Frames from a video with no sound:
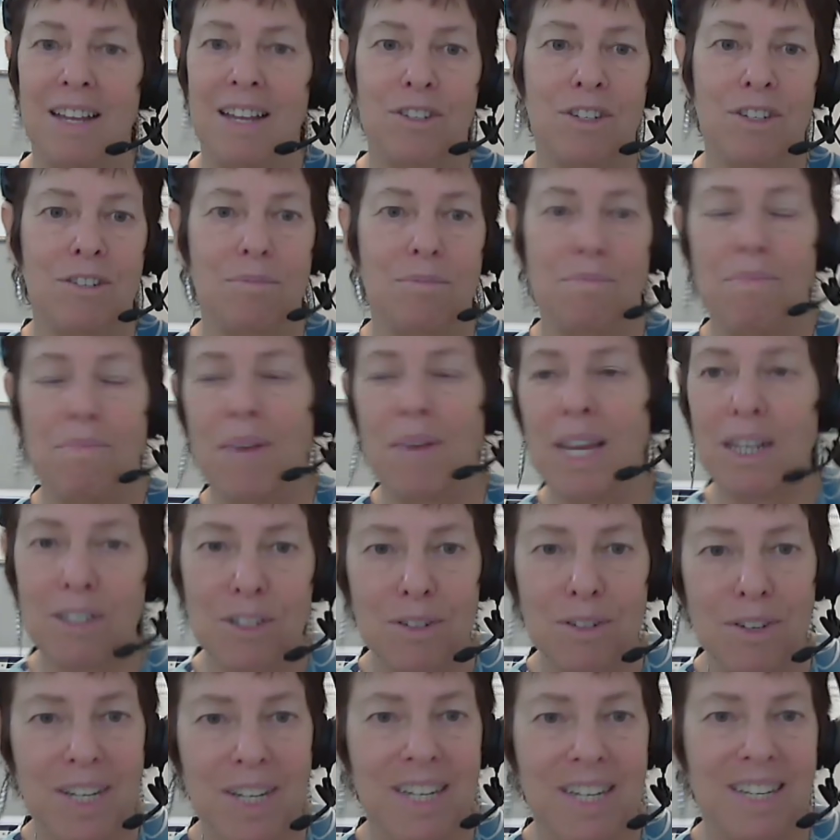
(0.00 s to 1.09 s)
to
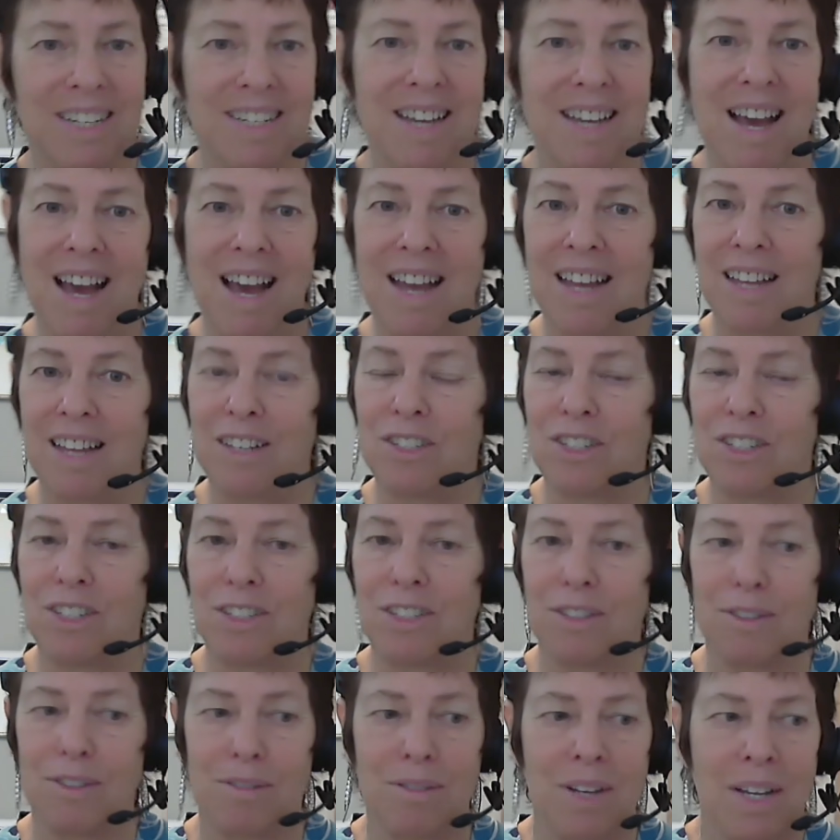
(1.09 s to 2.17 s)
Mediterranean diet
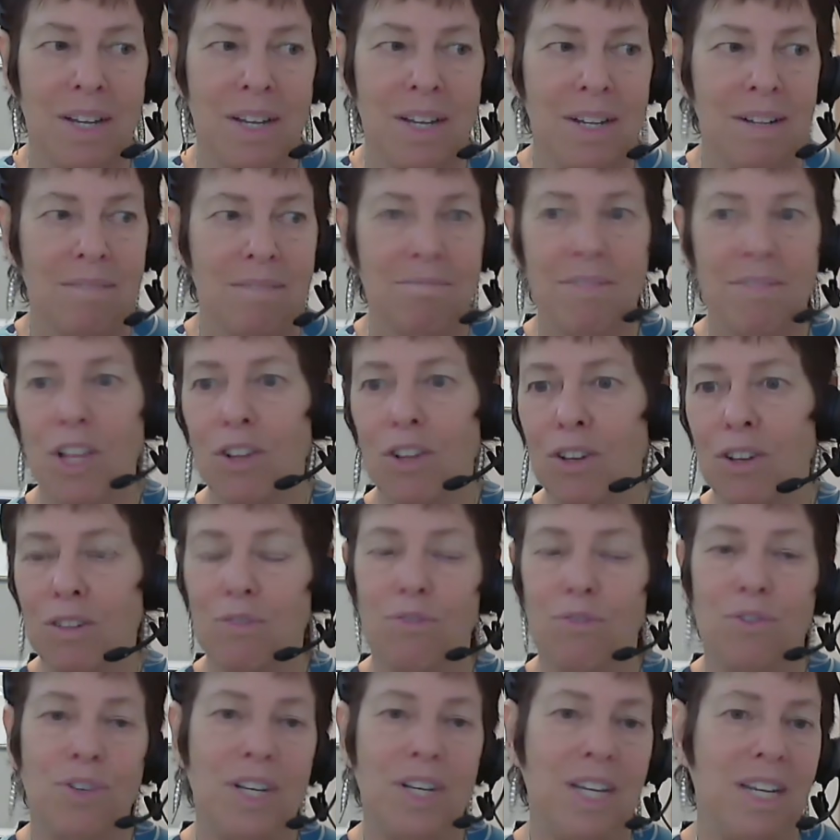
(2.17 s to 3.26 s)
to
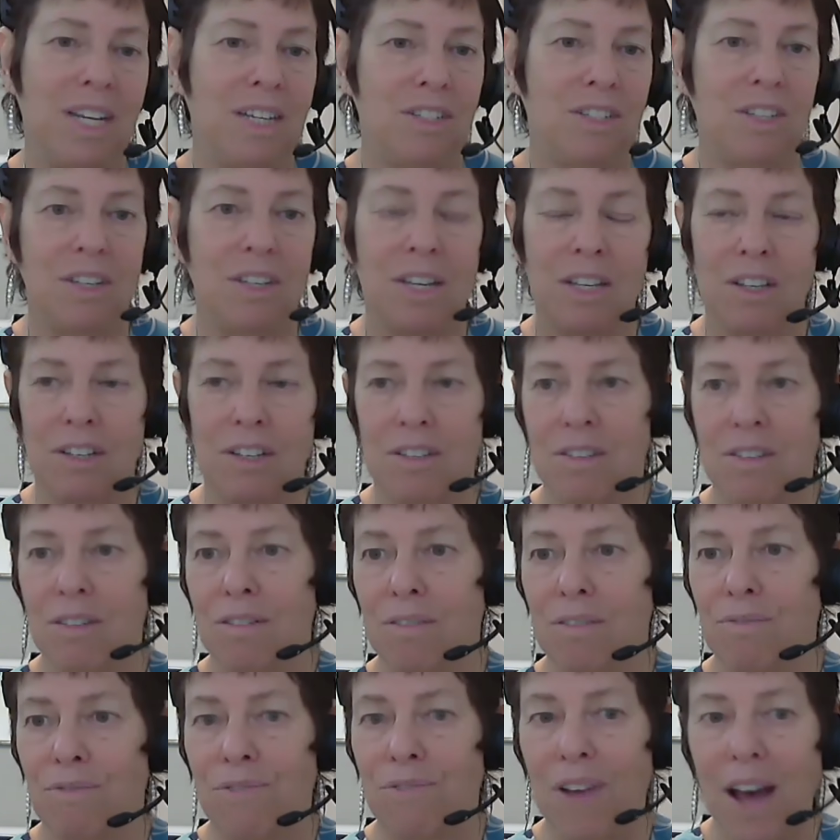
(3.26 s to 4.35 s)
gluten-free
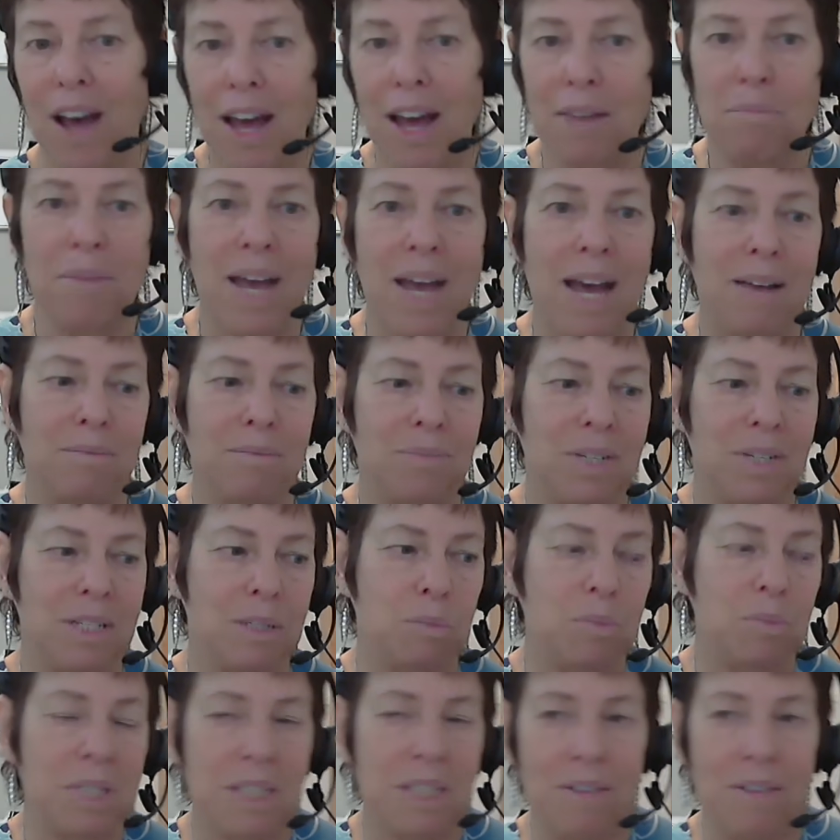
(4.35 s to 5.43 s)
to FODMAP to
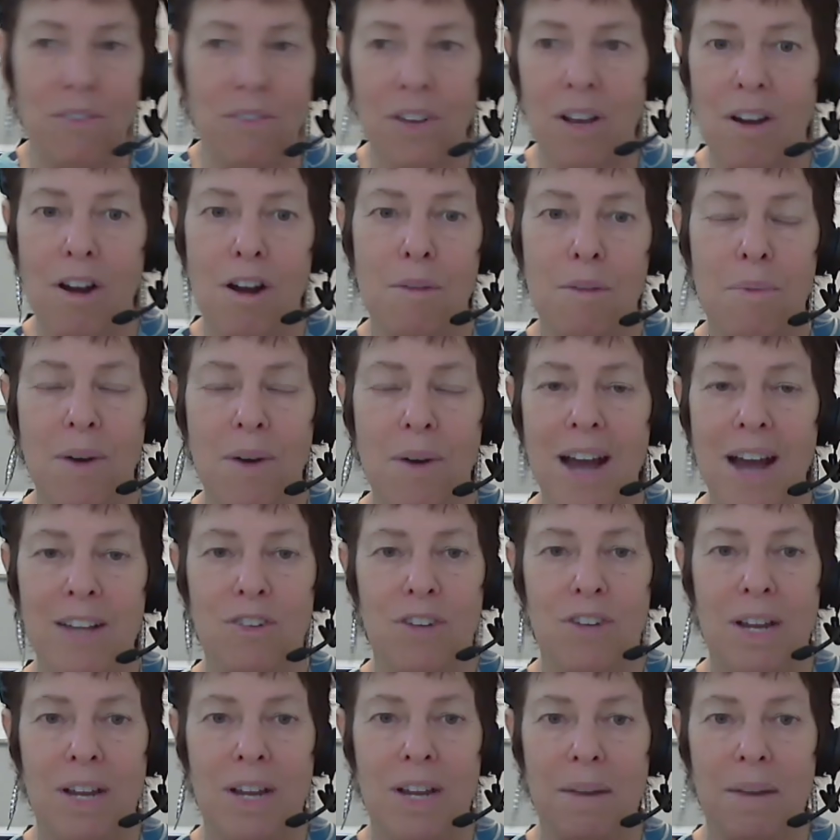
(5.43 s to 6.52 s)
specific
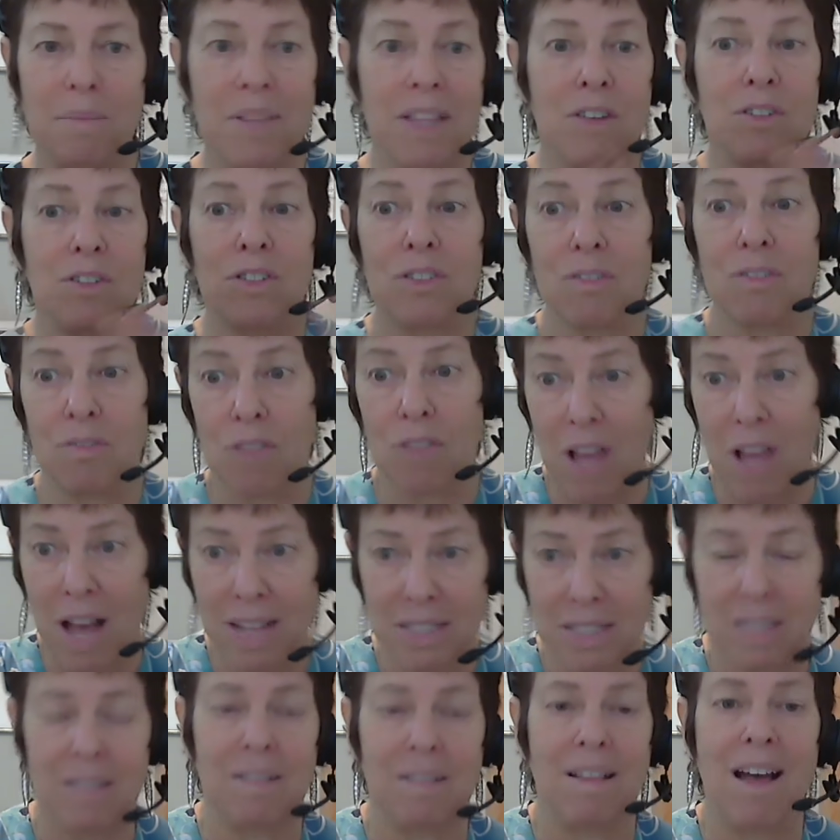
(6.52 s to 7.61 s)
carbohydrate. I mean, there's
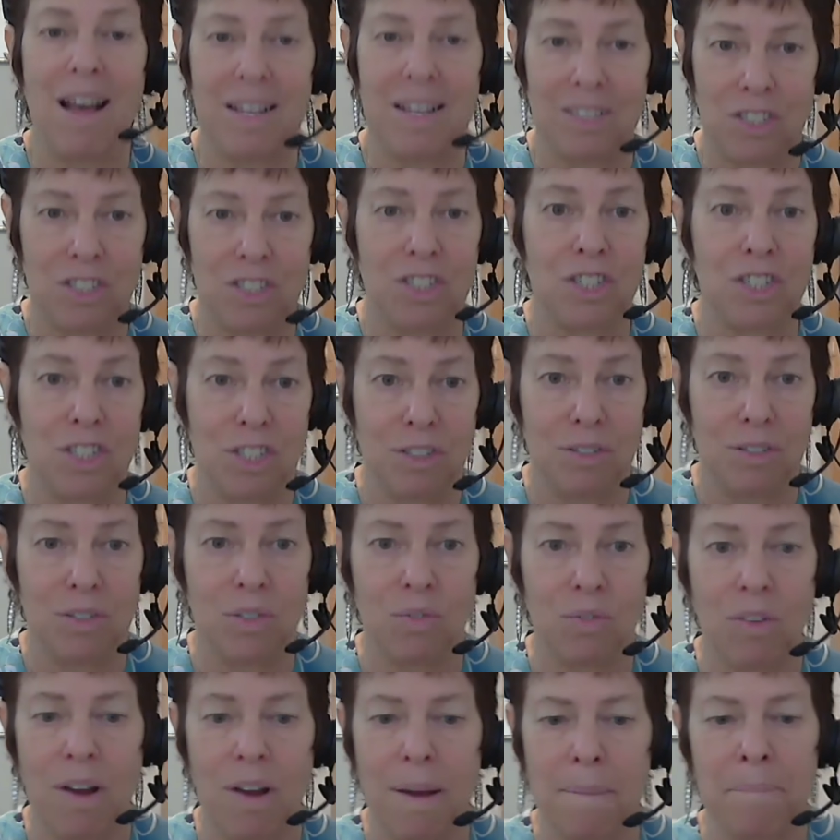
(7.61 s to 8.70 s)
lots and lots to choose
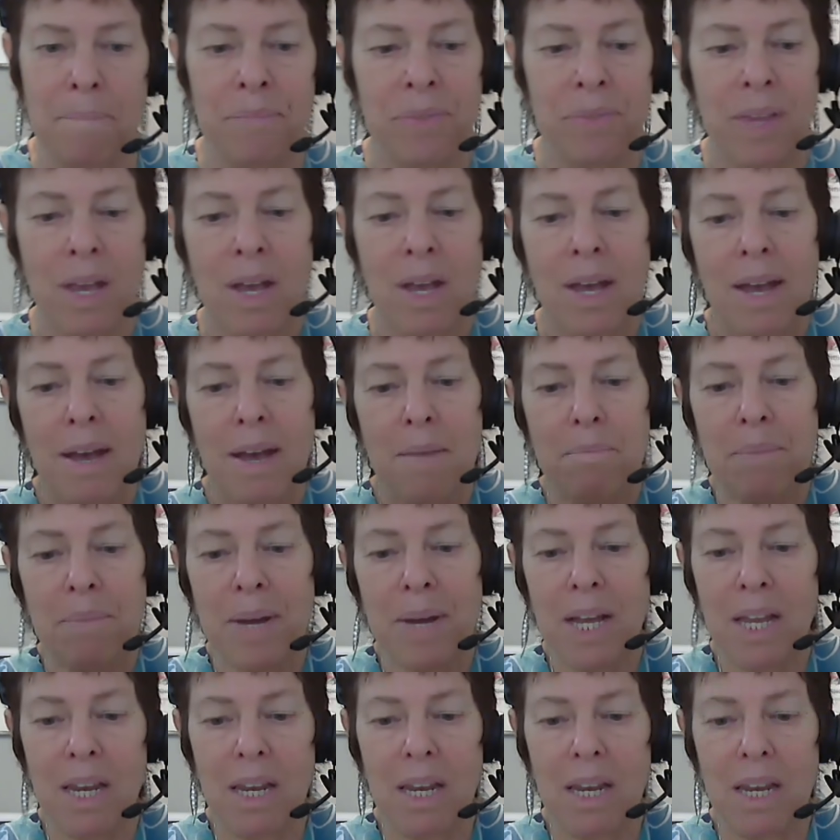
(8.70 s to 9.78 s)
from.
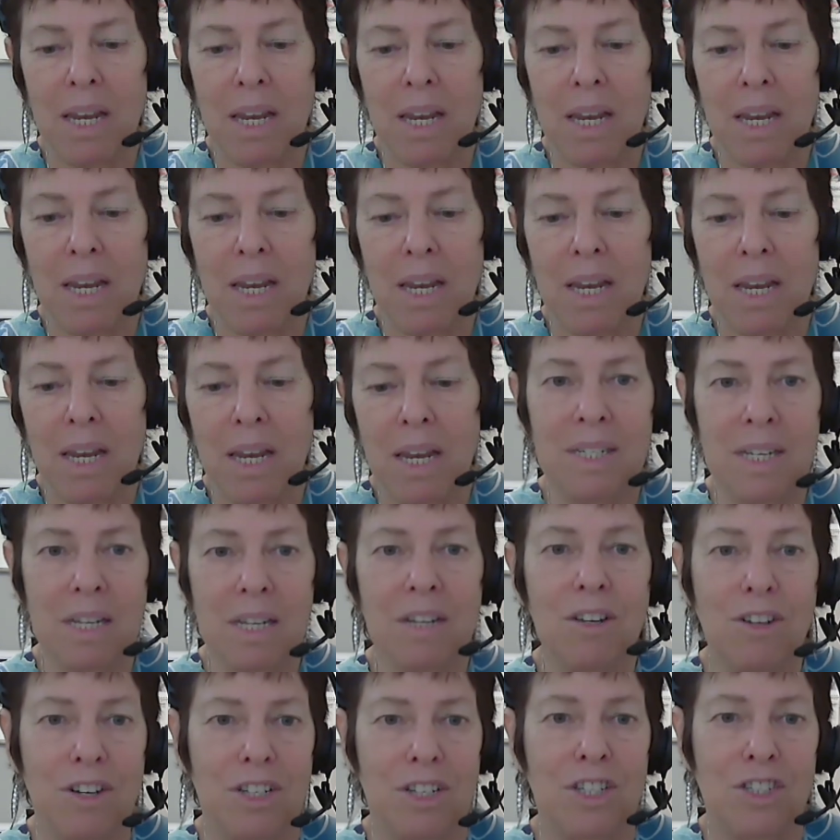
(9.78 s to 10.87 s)
But if we did
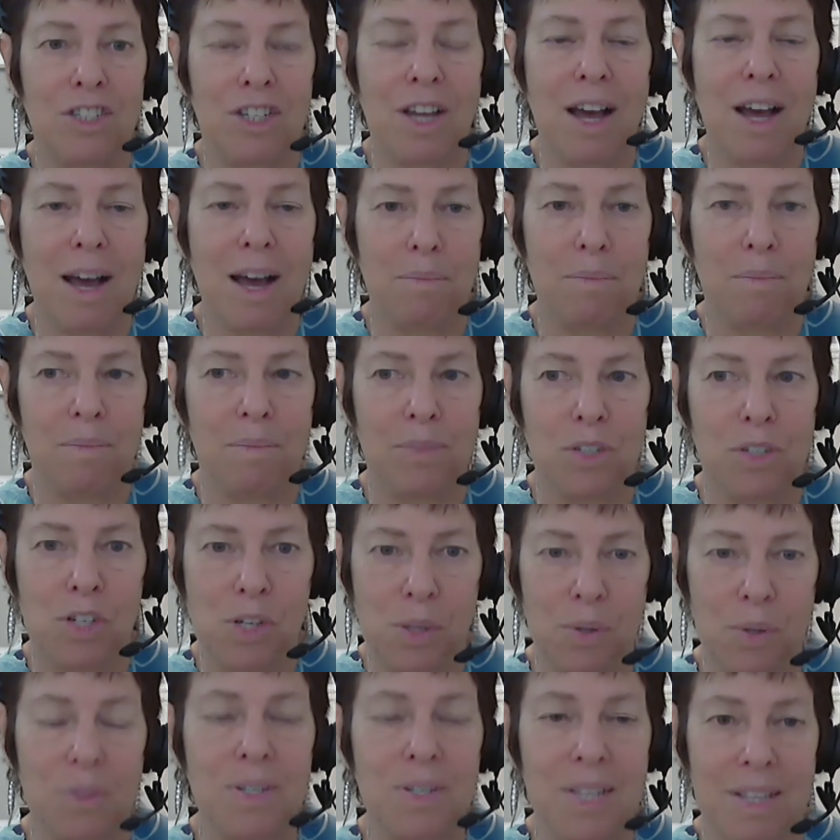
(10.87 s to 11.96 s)
a good job
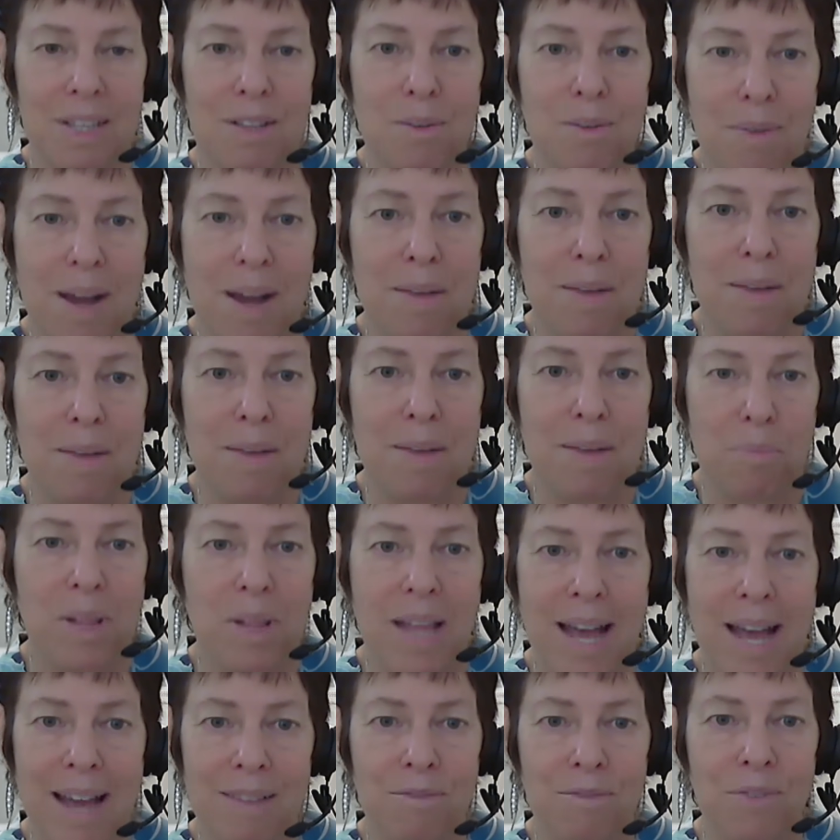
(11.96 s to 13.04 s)
choosing the right plan
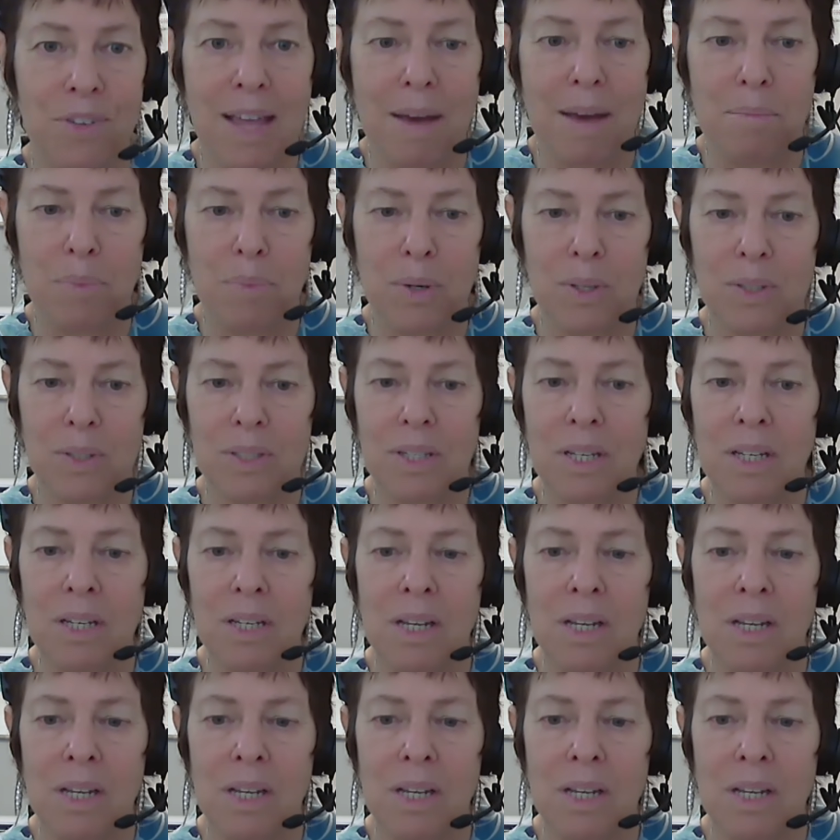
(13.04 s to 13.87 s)
for that person,